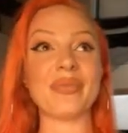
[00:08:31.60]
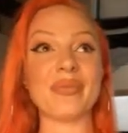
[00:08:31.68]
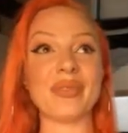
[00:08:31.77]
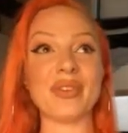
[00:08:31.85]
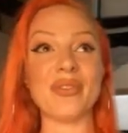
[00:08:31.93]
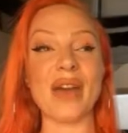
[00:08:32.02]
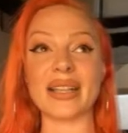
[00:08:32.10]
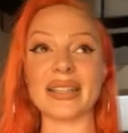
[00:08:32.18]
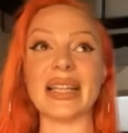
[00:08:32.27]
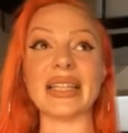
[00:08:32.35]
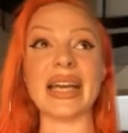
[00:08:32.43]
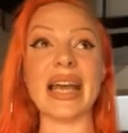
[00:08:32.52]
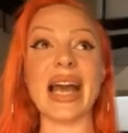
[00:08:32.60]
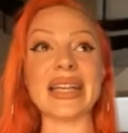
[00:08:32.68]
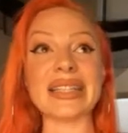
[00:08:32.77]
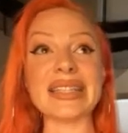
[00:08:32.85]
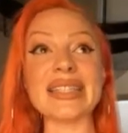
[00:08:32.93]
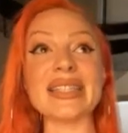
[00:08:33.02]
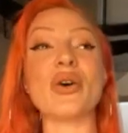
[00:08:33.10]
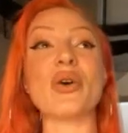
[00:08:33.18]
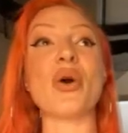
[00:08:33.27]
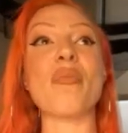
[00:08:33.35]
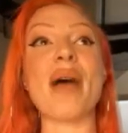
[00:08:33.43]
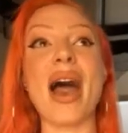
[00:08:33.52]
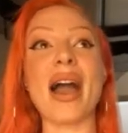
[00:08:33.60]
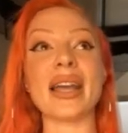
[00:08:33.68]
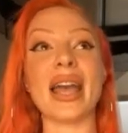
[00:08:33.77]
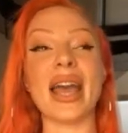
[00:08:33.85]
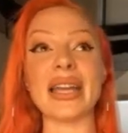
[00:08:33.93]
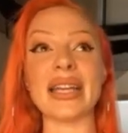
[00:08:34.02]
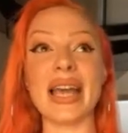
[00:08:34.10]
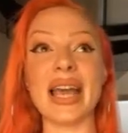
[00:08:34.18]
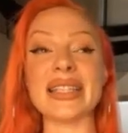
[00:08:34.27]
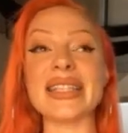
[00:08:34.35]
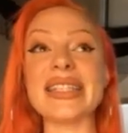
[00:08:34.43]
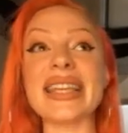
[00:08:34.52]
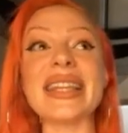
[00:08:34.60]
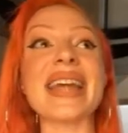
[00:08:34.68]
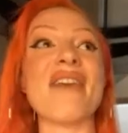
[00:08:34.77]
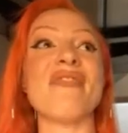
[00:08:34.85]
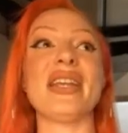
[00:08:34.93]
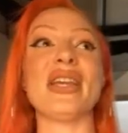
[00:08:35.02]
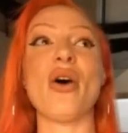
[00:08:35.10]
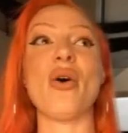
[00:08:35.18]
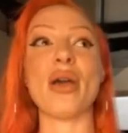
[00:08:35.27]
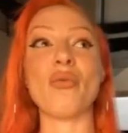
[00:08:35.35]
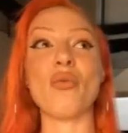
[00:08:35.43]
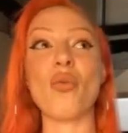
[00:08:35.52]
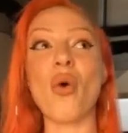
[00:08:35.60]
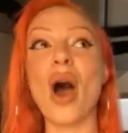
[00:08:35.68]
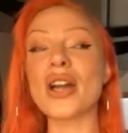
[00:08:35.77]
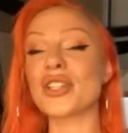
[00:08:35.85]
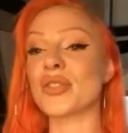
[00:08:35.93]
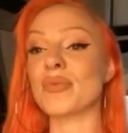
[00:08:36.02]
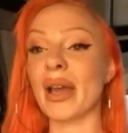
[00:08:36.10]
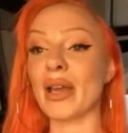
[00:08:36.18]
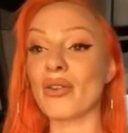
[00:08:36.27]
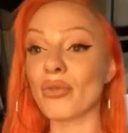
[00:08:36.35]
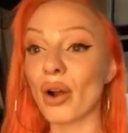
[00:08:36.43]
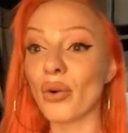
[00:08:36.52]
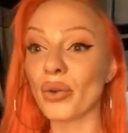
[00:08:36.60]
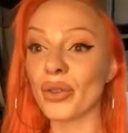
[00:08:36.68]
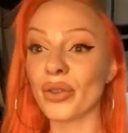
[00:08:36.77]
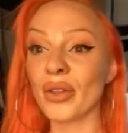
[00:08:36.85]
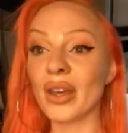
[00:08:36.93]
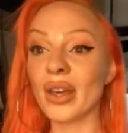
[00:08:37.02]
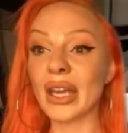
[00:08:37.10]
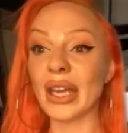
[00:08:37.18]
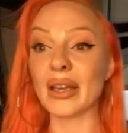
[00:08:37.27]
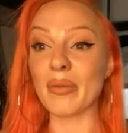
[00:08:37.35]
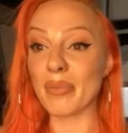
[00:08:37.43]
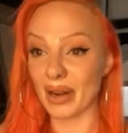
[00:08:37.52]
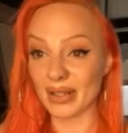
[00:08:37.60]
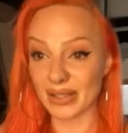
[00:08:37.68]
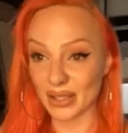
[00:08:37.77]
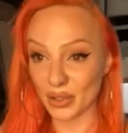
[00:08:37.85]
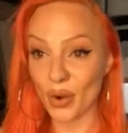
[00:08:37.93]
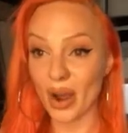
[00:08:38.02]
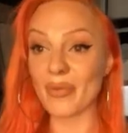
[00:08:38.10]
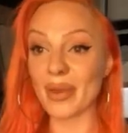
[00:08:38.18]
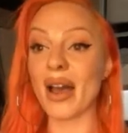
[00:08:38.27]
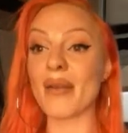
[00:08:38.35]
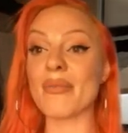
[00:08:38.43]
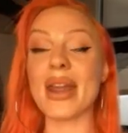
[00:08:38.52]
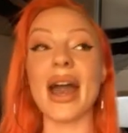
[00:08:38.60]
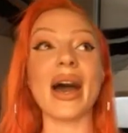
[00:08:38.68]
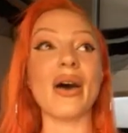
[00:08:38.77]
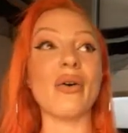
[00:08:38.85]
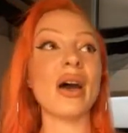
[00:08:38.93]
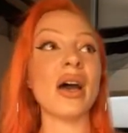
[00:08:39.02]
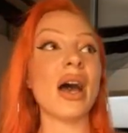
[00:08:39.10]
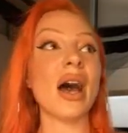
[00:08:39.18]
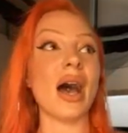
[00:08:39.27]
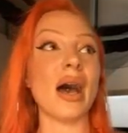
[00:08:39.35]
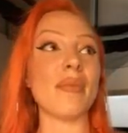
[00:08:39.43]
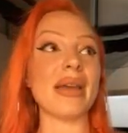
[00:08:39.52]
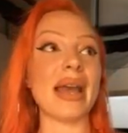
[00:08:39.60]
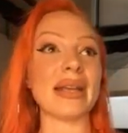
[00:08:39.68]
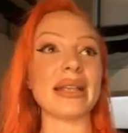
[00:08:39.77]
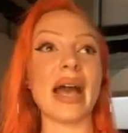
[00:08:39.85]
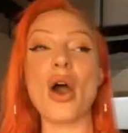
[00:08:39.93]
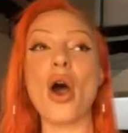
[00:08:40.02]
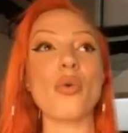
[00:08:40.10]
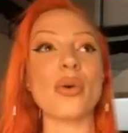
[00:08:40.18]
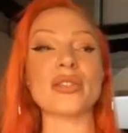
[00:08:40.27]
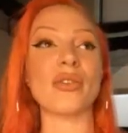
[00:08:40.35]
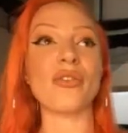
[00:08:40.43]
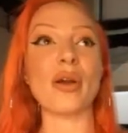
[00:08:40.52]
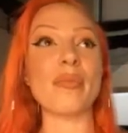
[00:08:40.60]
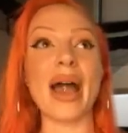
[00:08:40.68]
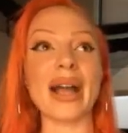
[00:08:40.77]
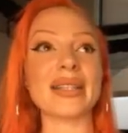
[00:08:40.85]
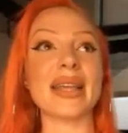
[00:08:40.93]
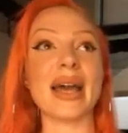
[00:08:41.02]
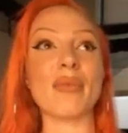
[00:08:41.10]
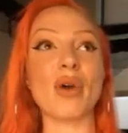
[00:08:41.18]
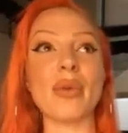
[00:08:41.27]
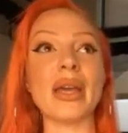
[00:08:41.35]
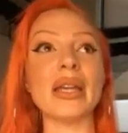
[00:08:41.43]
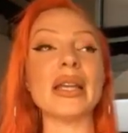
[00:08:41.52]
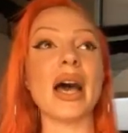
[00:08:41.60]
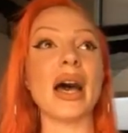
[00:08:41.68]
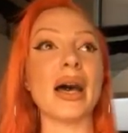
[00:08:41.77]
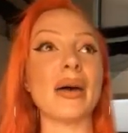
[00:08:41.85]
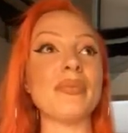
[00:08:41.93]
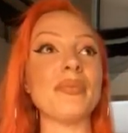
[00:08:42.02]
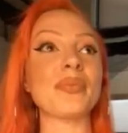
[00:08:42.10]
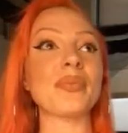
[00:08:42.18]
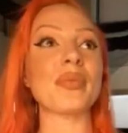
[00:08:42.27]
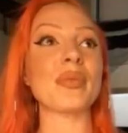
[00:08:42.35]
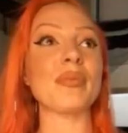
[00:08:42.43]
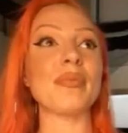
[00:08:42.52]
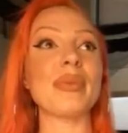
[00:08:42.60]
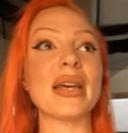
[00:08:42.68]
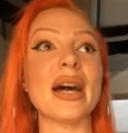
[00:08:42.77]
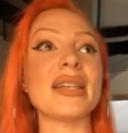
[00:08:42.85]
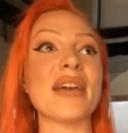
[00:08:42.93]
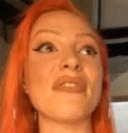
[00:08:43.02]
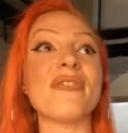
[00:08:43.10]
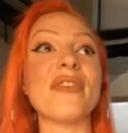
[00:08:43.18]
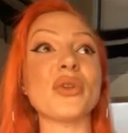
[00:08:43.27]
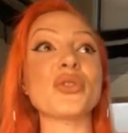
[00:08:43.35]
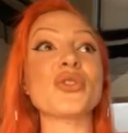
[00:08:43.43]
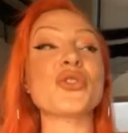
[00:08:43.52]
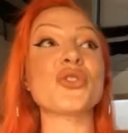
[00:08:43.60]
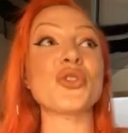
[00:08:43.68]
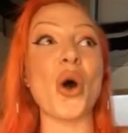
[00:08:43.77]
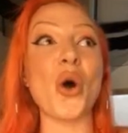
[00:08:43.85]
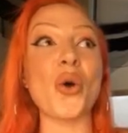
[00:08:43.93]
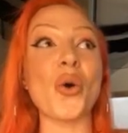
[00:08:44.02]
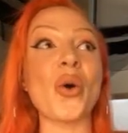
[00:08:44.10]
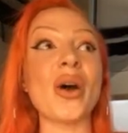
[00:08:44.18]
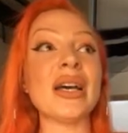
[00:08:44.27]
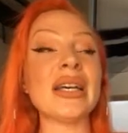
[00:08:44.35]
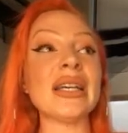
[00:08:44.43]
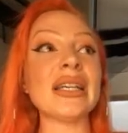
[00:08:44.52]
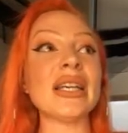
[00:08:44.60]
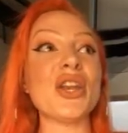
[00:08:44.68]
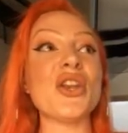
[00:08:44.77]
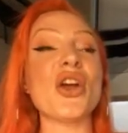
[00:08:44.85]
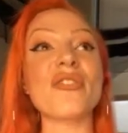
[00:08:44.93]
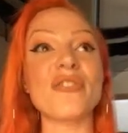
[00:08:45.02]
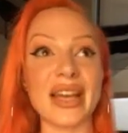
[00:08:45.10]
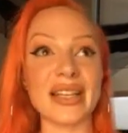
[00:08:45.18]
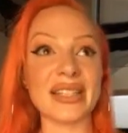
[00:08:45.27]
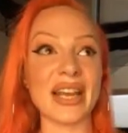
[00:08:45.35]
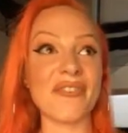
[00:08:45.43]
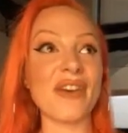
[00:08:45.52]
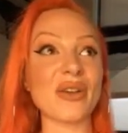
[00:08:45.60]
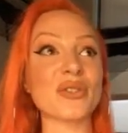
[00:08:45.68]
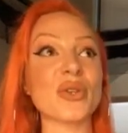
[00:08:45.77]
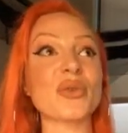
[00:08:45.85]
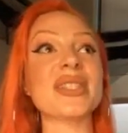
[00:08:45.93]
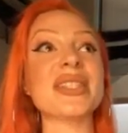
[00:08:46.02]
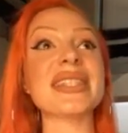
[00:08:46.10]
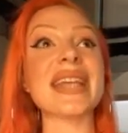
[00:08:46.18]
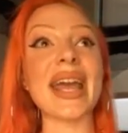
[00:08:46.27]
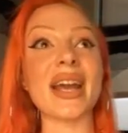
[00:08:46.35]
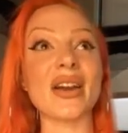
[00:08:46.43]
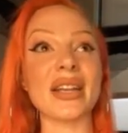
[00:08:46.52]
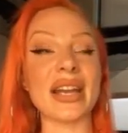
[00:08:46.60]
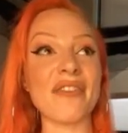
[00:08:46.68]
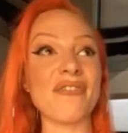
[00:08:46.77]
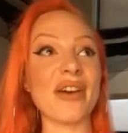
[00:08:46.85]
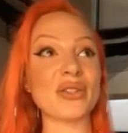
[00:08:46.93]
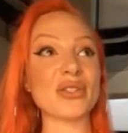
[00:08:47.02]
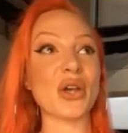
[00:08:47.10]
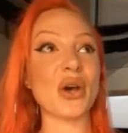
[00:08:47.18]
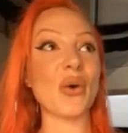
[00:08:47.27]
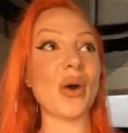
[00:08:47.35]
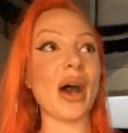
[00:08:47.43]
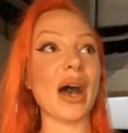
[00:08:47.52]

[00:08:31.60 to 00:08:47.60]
the fact that like I can still go back and see that video and watch my growth in comparison to who I've become now. I always refer back to that moment because I felt so nervous and I felt so scared and I felt so